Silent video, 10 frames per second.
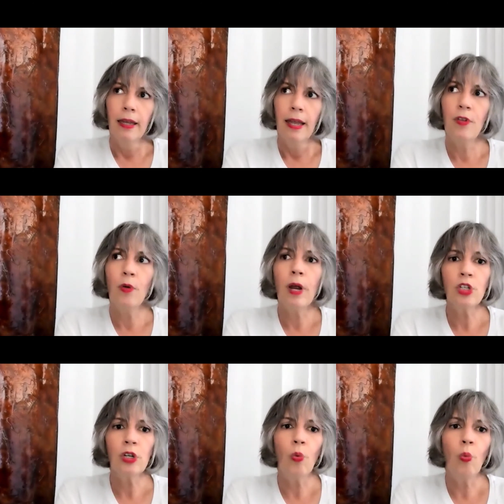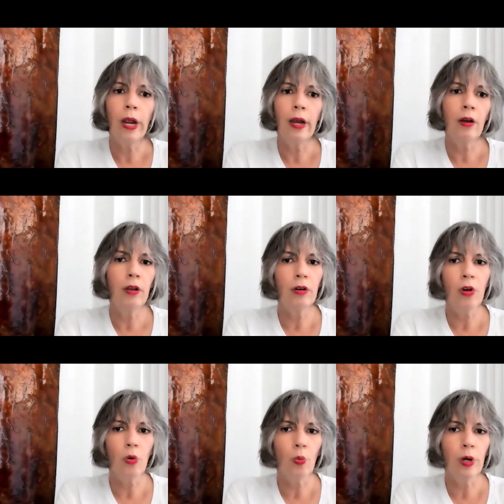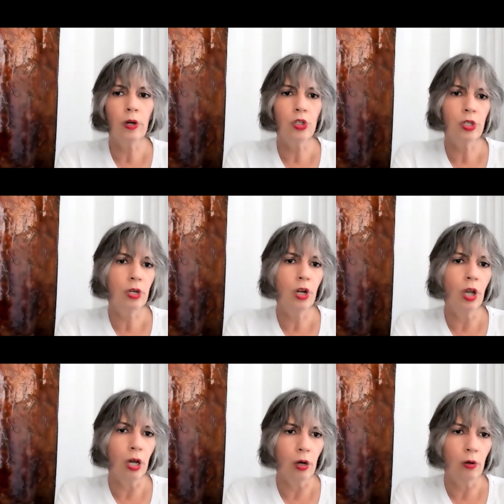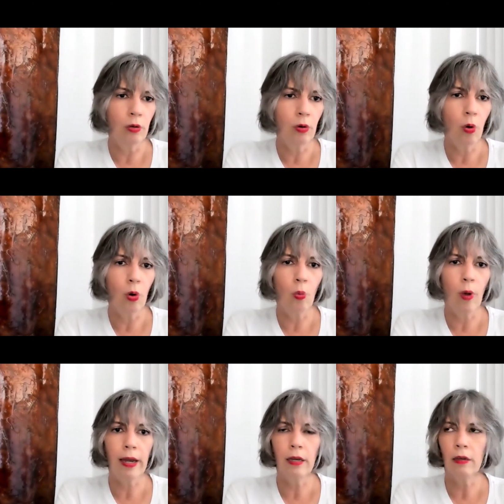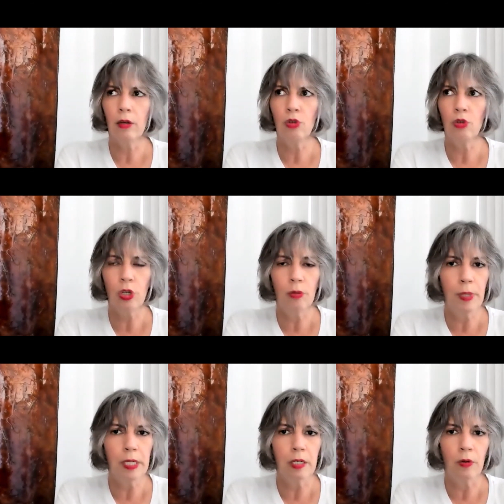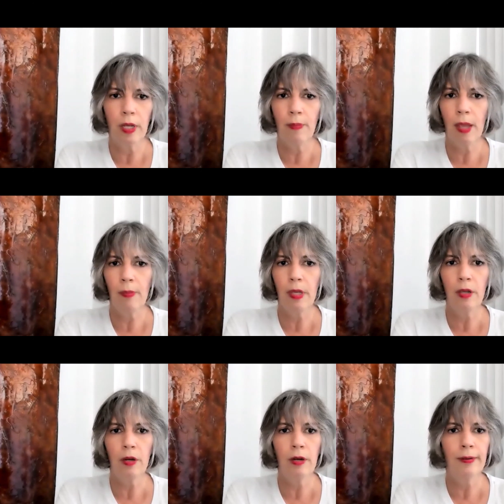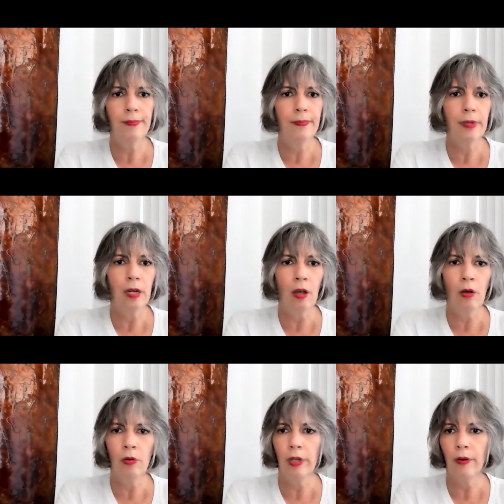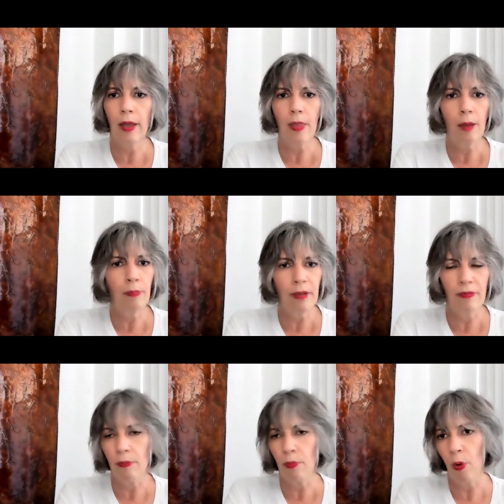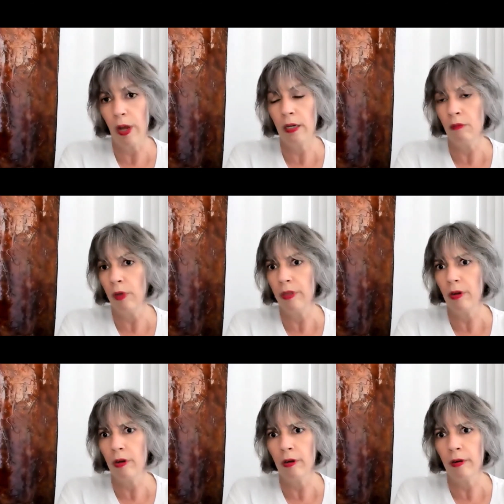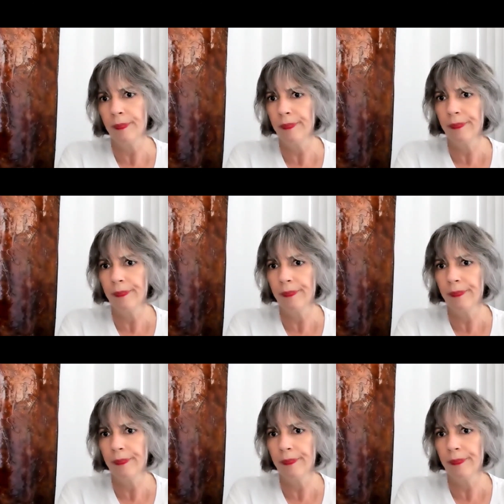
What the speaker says: if you're unsure where your career should go or what you should be doing, maybe you're at that pivot point with your